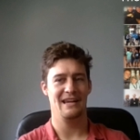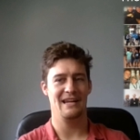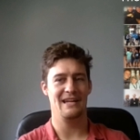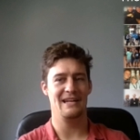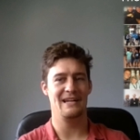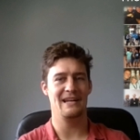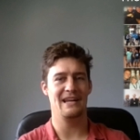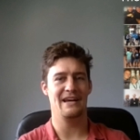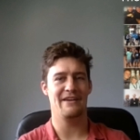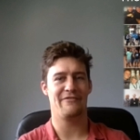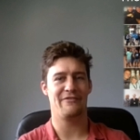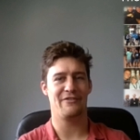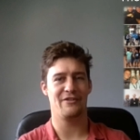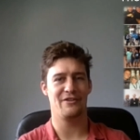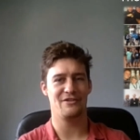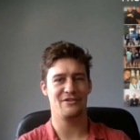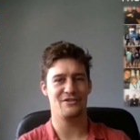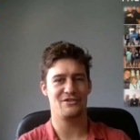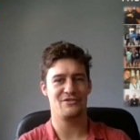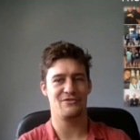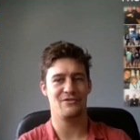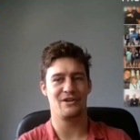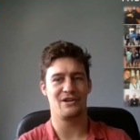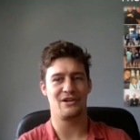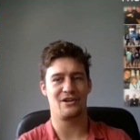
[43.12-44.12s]
in an effort
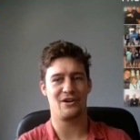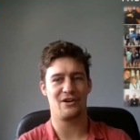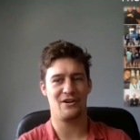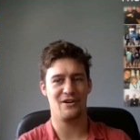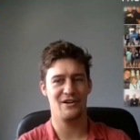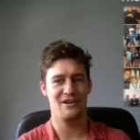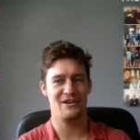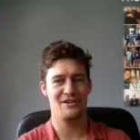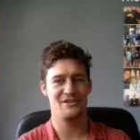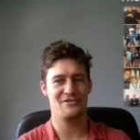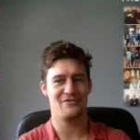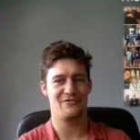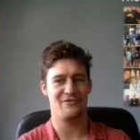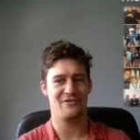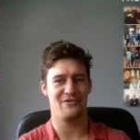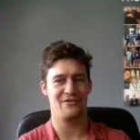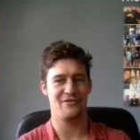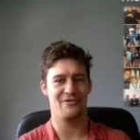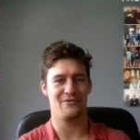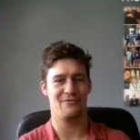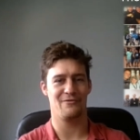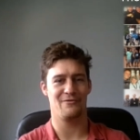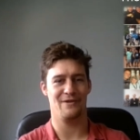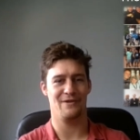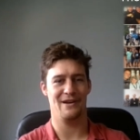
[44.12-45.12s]
to encourage
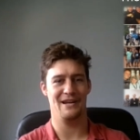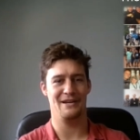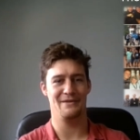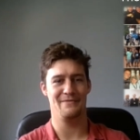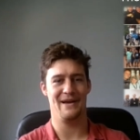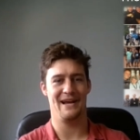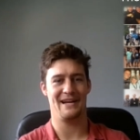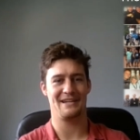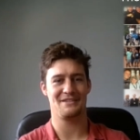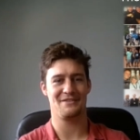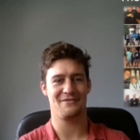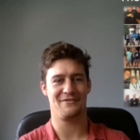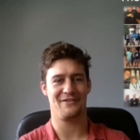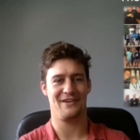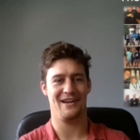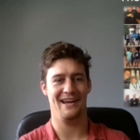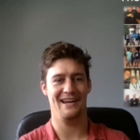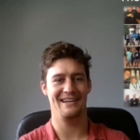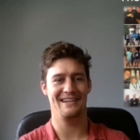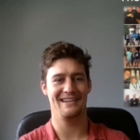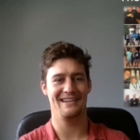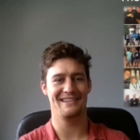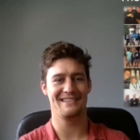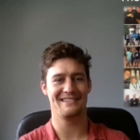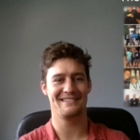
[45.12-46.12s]
further random acts of
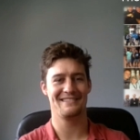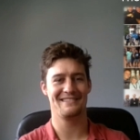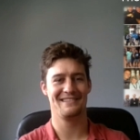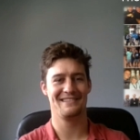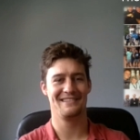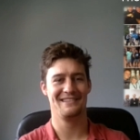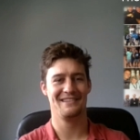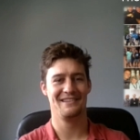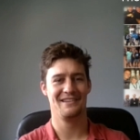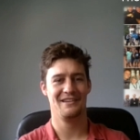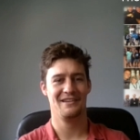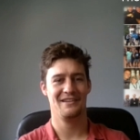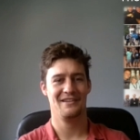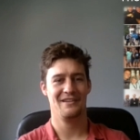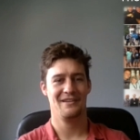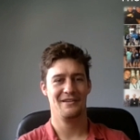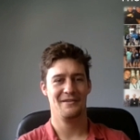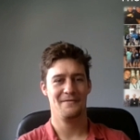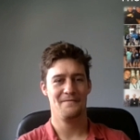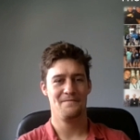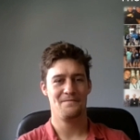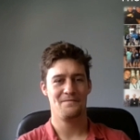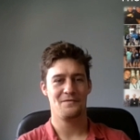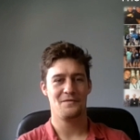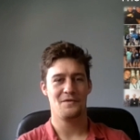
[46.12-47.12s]
kindness.
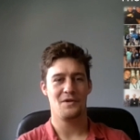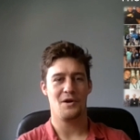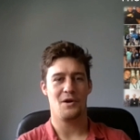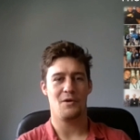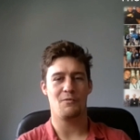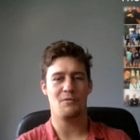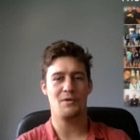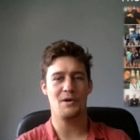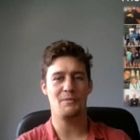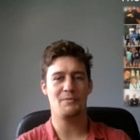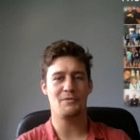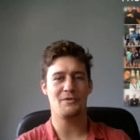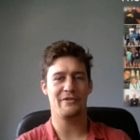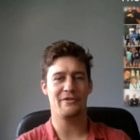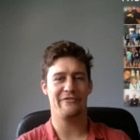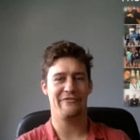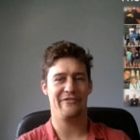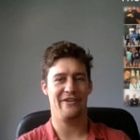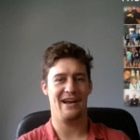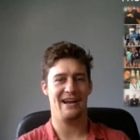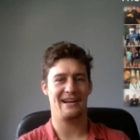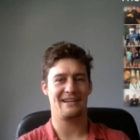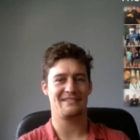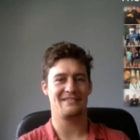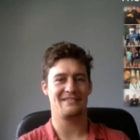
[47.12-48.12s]
A ripple
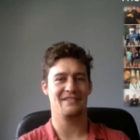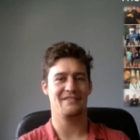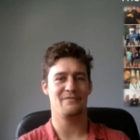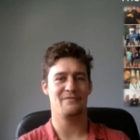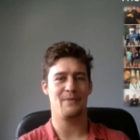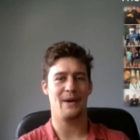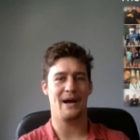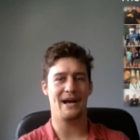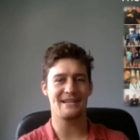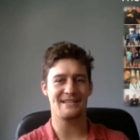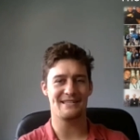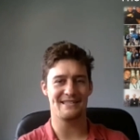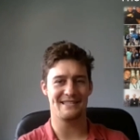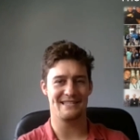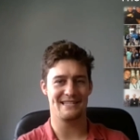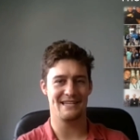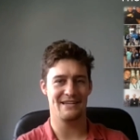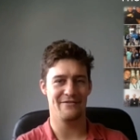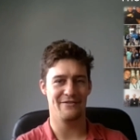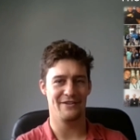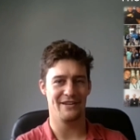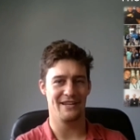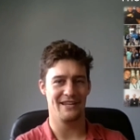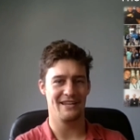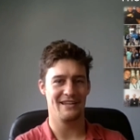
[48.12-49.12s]
effect of
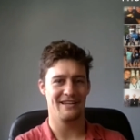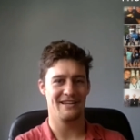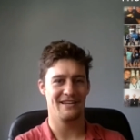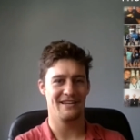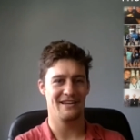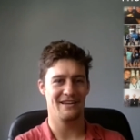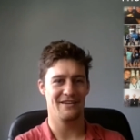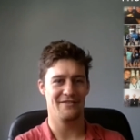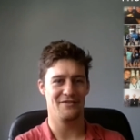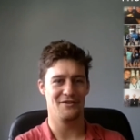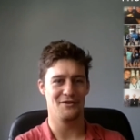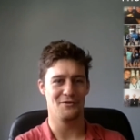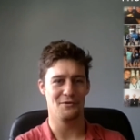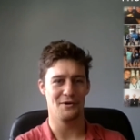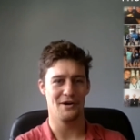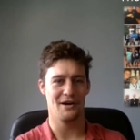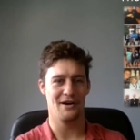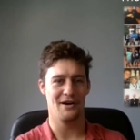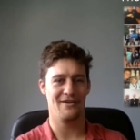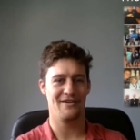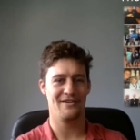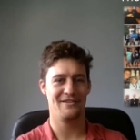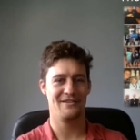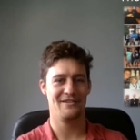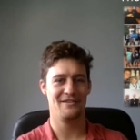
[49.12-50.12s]
positivity, if you
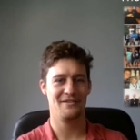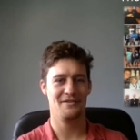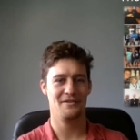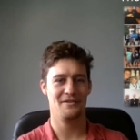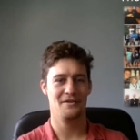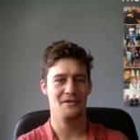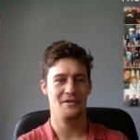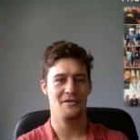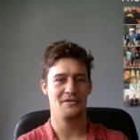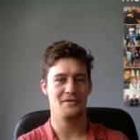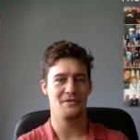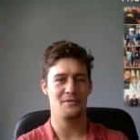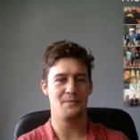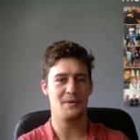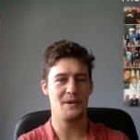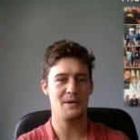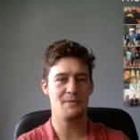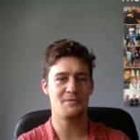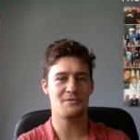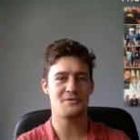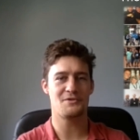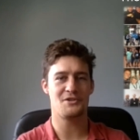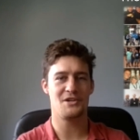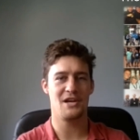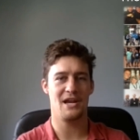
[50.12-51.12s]
will. The
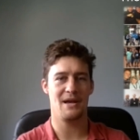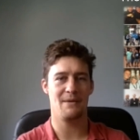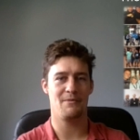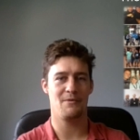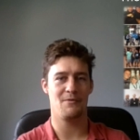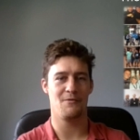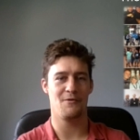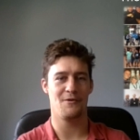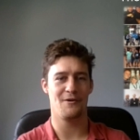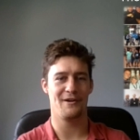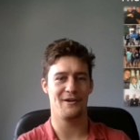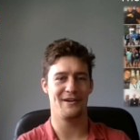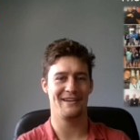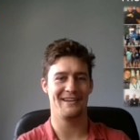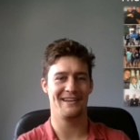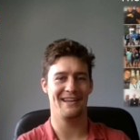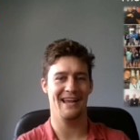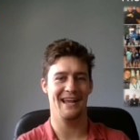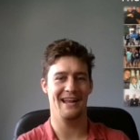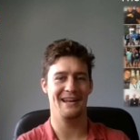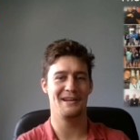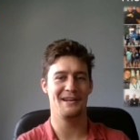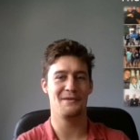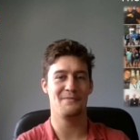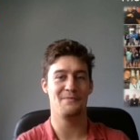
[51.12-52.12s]
People's Champ Award
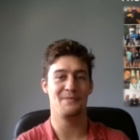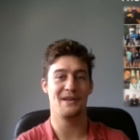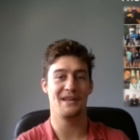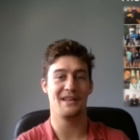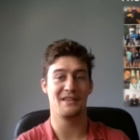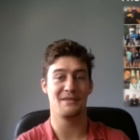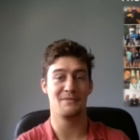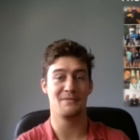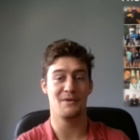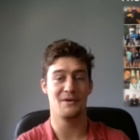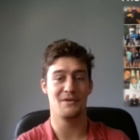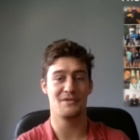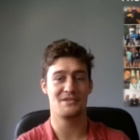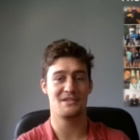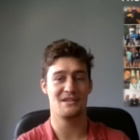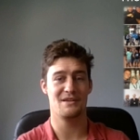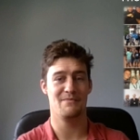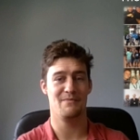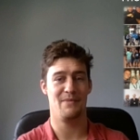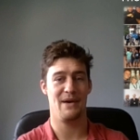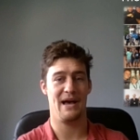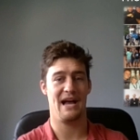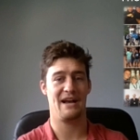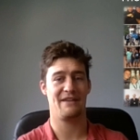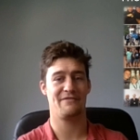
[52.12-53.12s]
ended up being the most
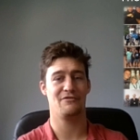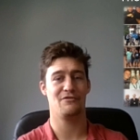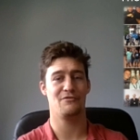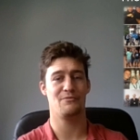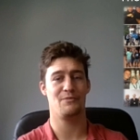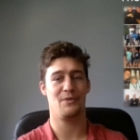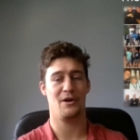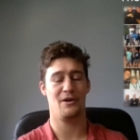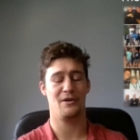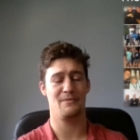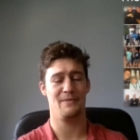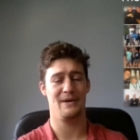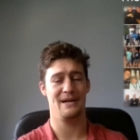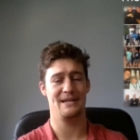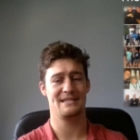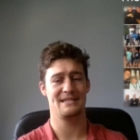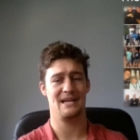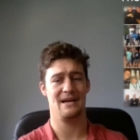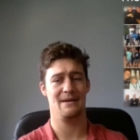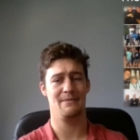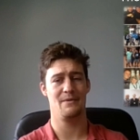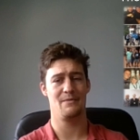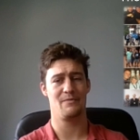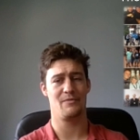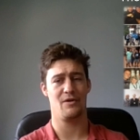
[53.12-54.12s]
impactful part of my
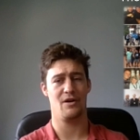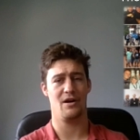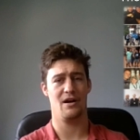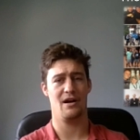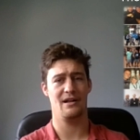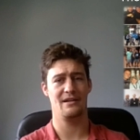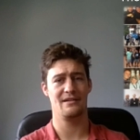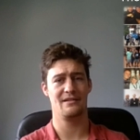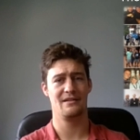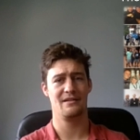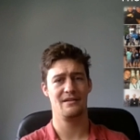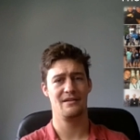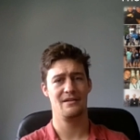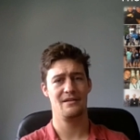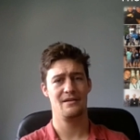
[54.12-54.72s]
time abroad